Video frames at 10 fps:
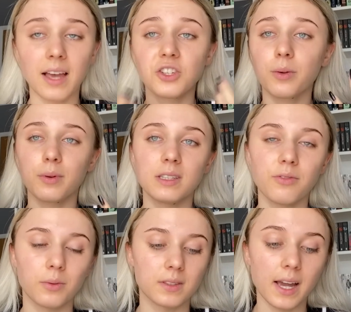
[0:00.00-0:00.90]
As you can probably see
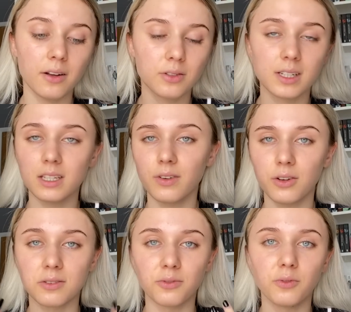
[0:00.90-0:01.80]
from the title, today's video
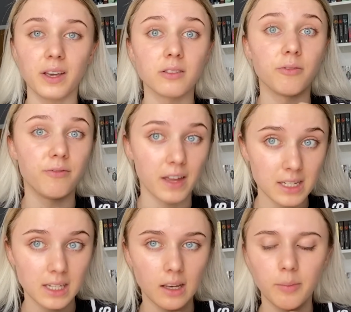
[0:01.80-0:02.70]
is a full face of
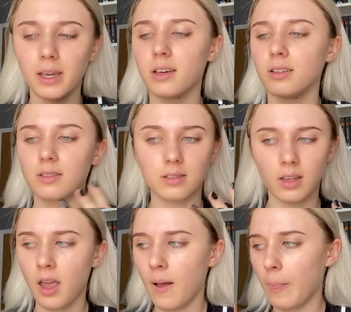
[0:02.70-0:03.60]
Fenty because
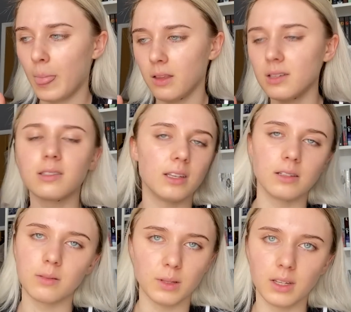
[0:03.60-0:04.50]
this needed
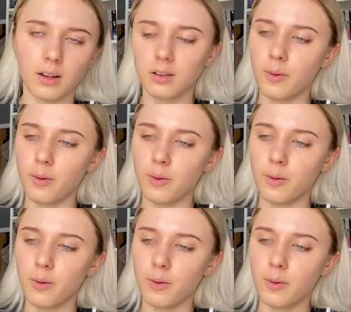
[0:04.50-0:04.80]
to be done.